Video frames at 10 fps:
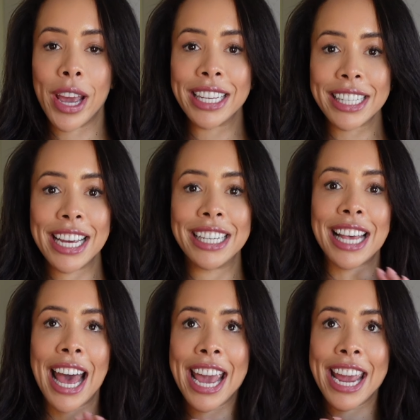it is
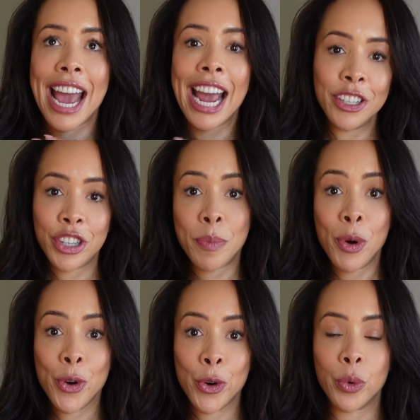a H&M
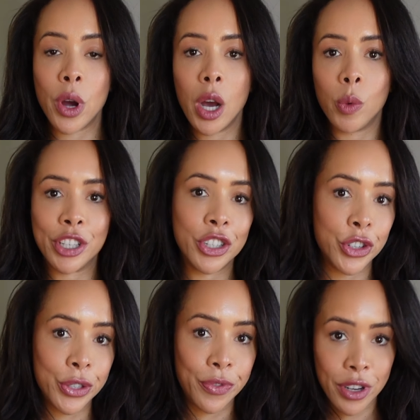haul which is
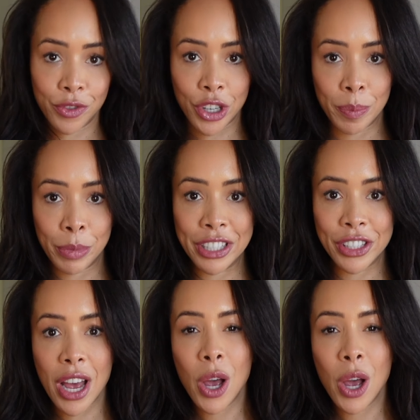just full of jumpers,